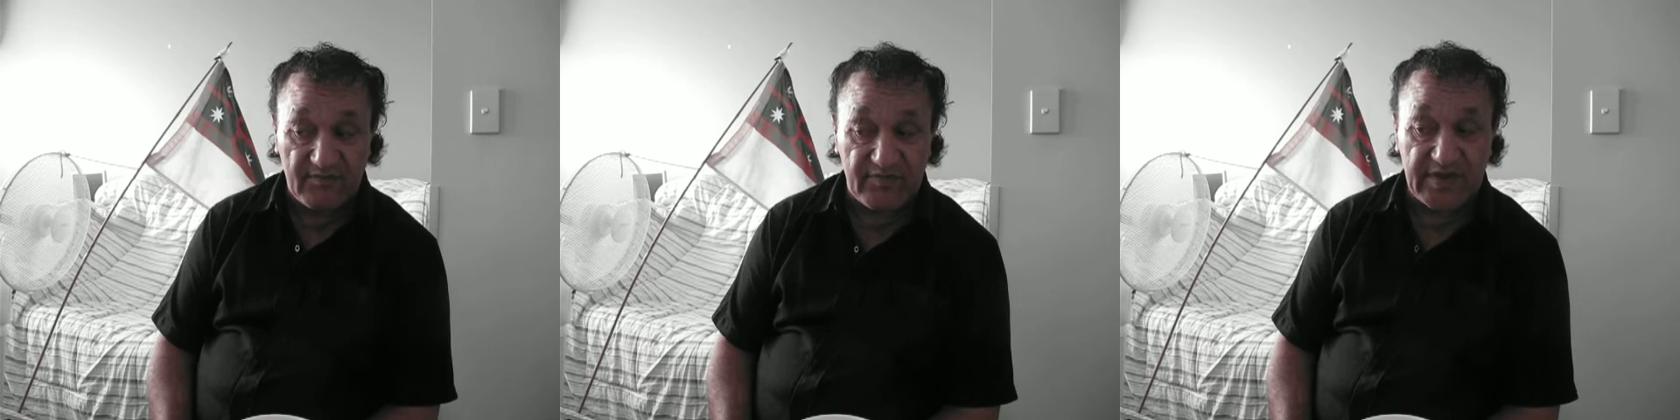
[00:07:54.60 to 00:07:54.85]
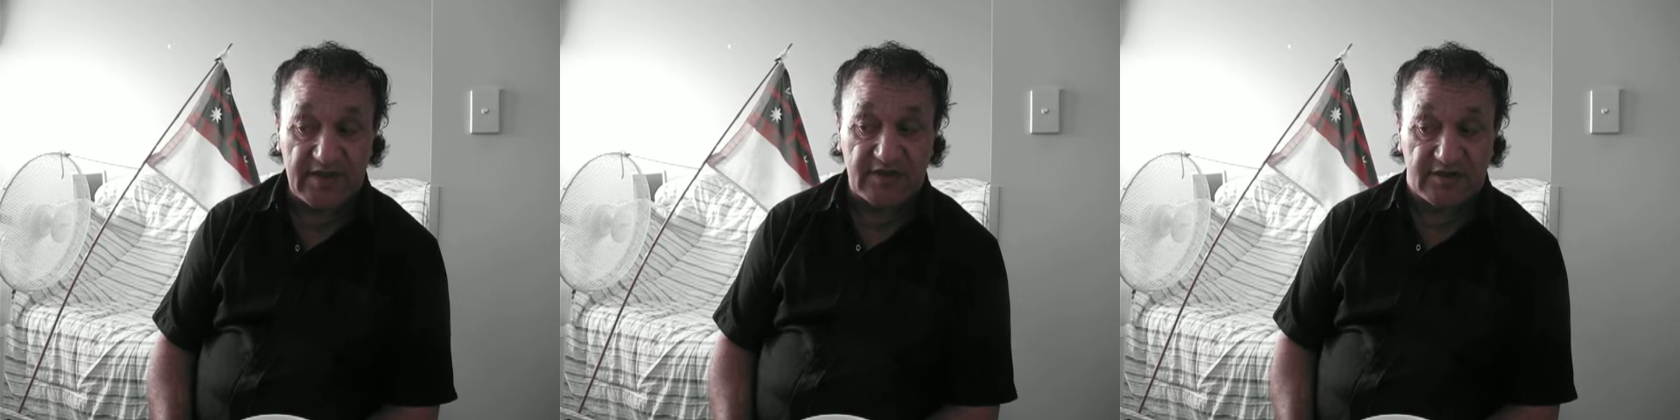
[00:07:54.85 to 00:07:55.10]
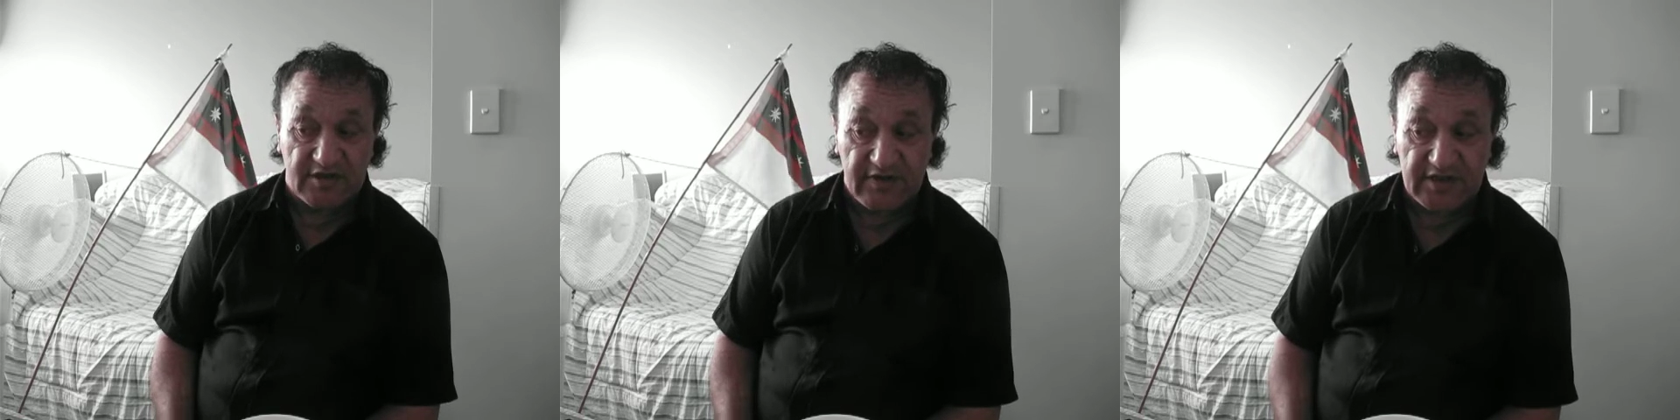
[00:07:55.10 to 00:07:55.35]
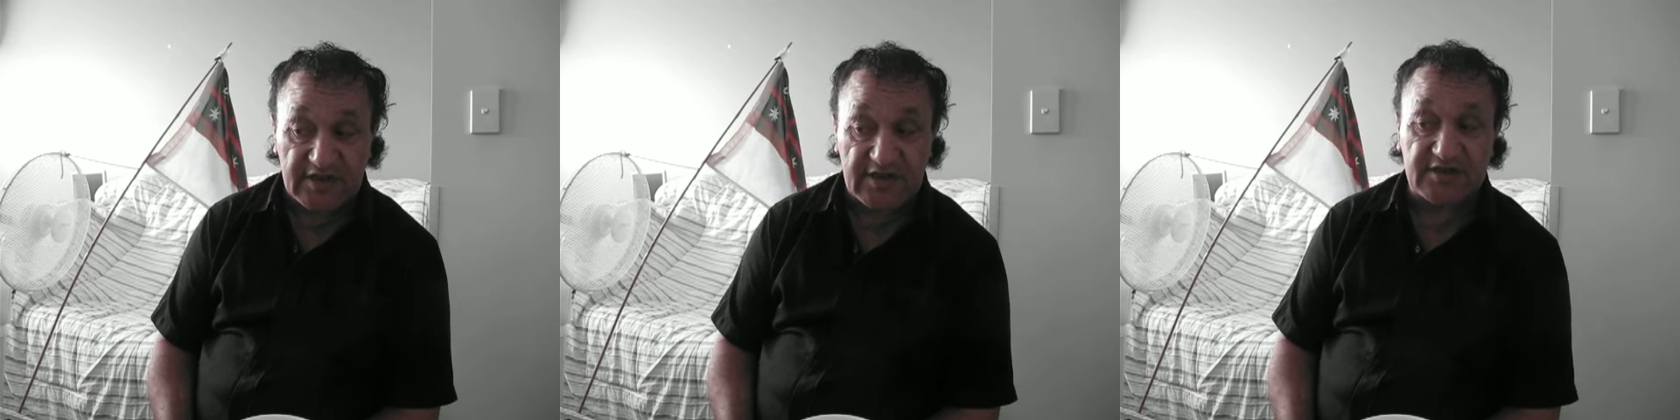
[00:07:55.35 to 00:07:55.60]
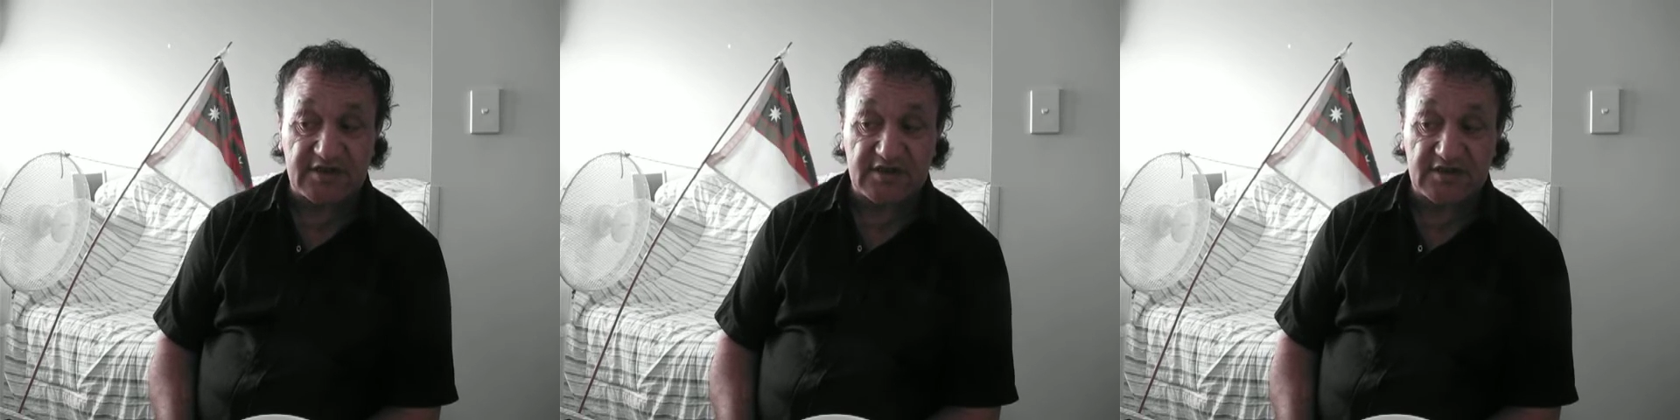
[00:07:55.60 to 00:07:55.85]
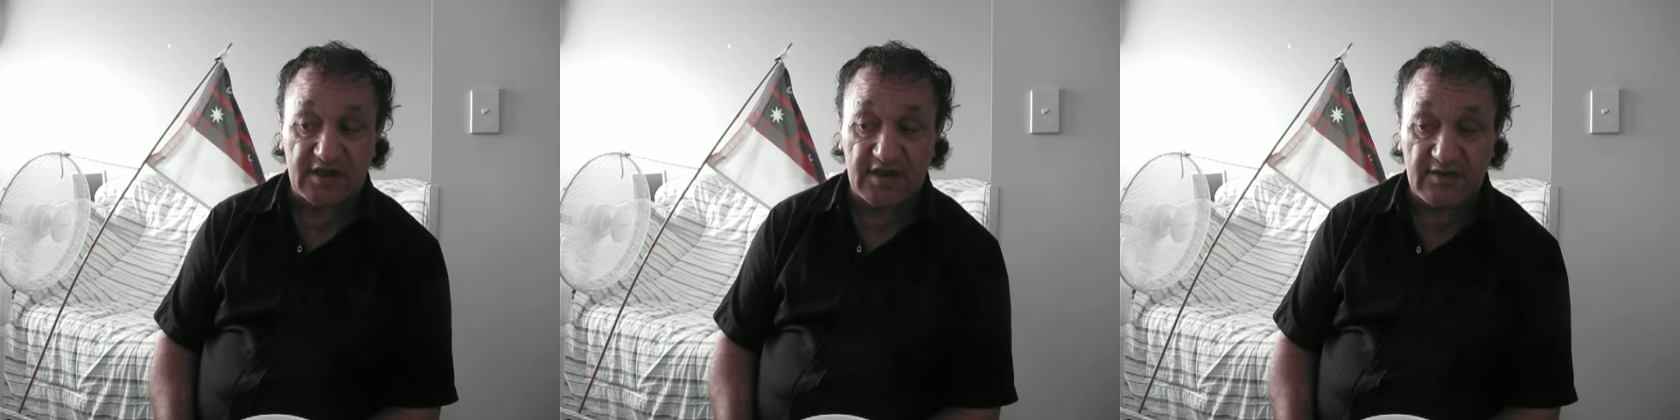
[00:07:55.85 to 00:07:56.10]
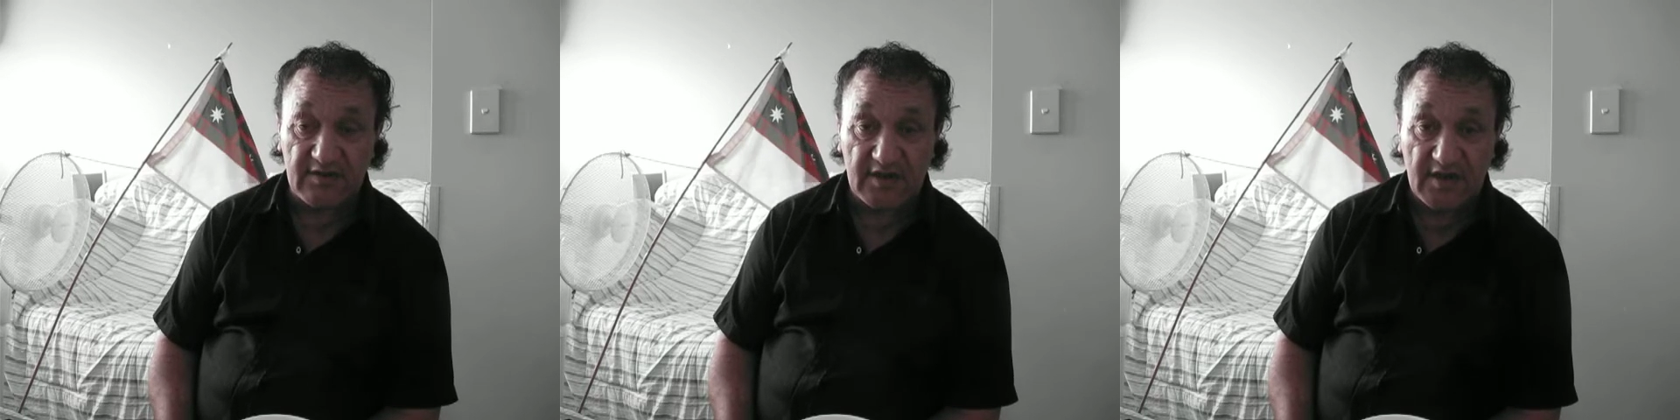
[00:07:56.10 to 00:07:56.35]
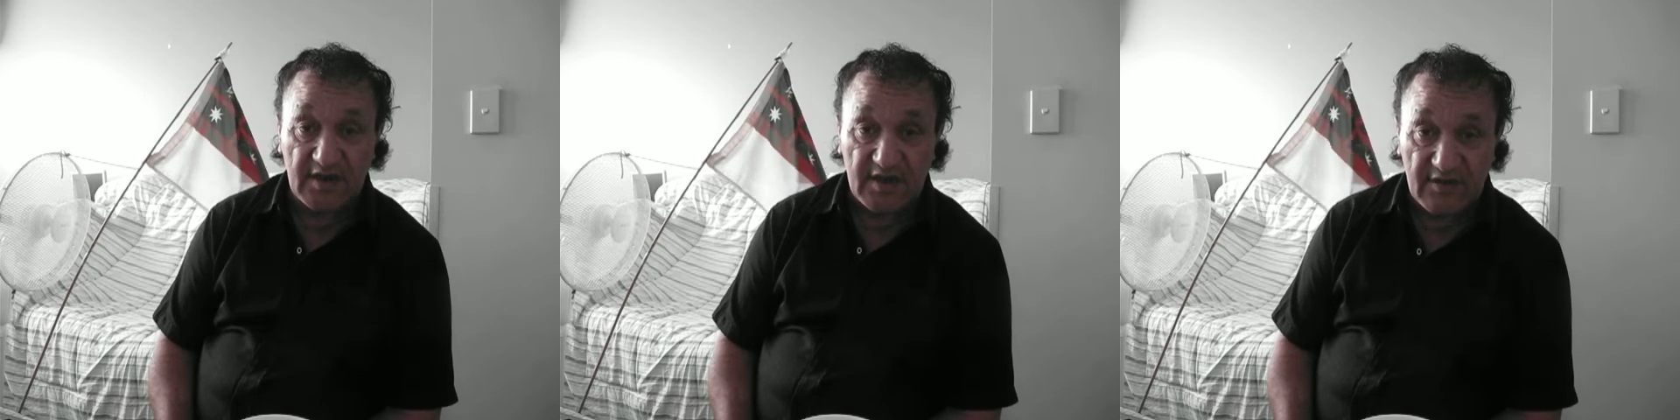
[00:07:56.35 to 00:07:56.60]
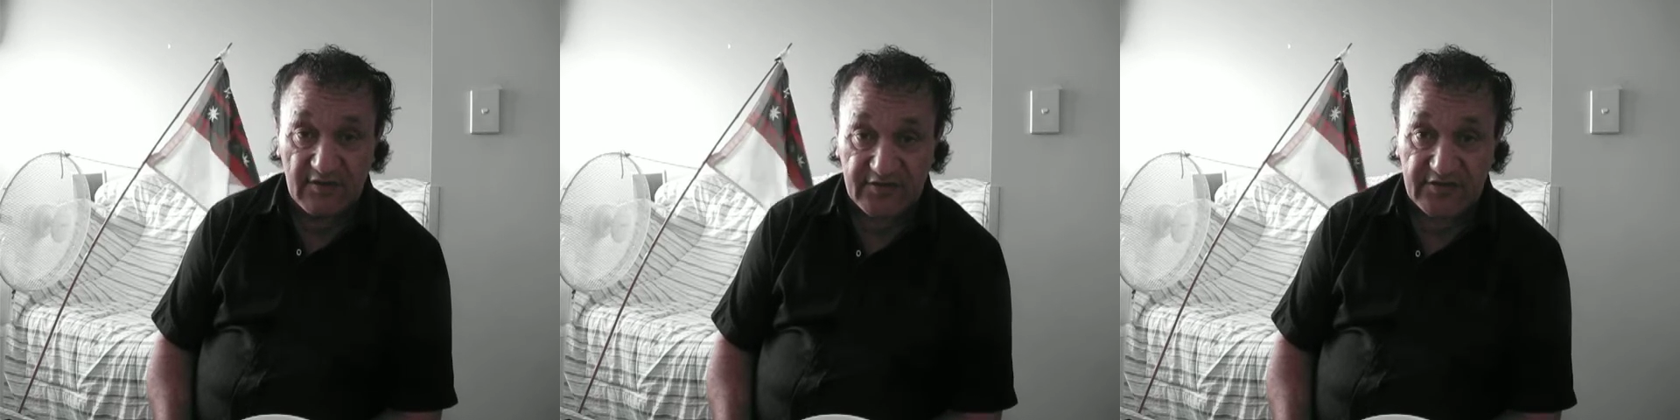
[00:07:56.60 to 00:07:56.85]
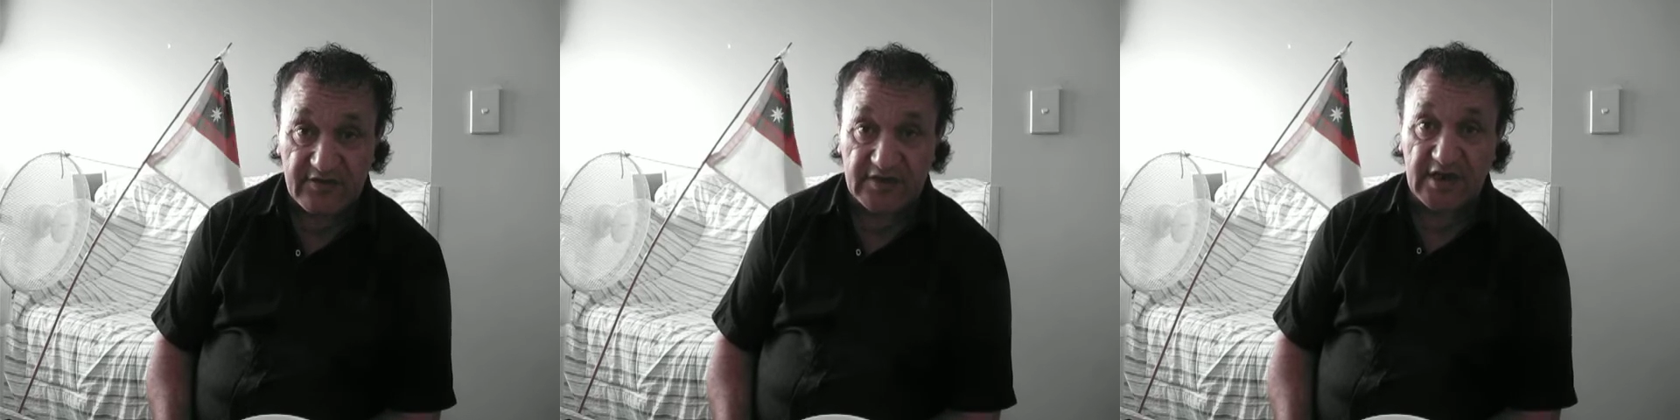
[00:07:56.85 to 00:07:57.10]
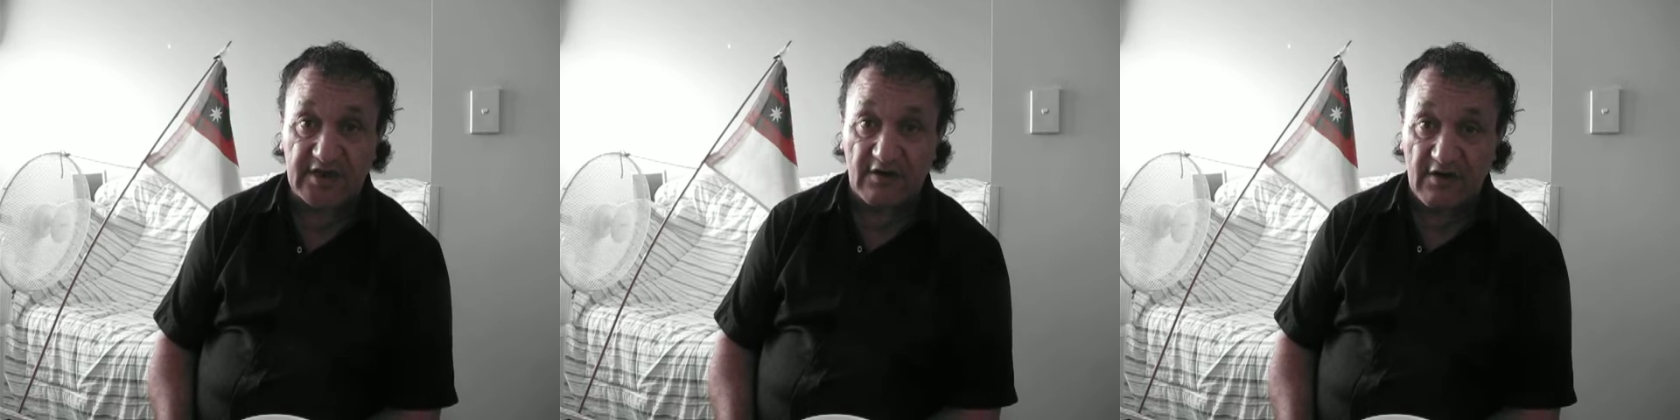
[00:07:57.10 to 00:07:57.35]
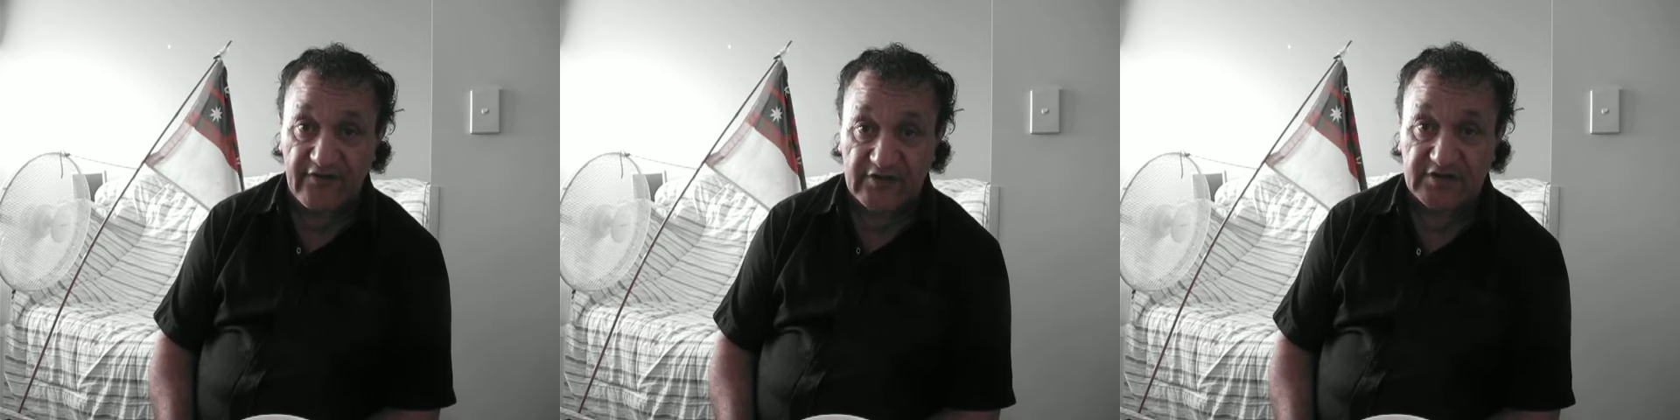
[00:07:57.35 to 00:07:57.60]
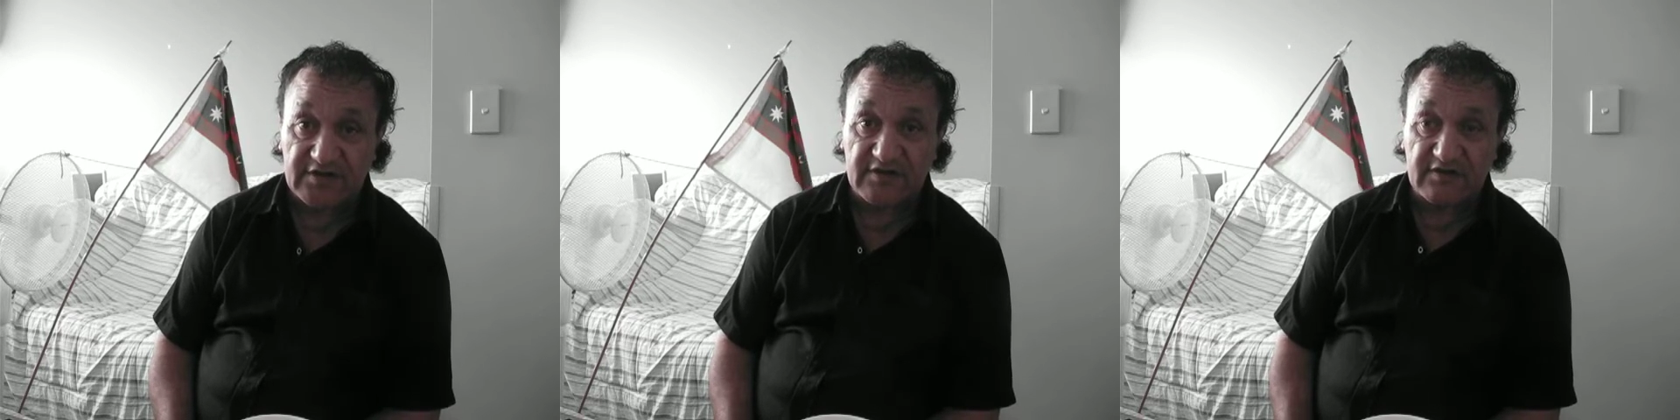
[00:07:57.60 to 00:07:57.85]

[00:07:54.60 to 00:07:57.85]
be doing this through that office,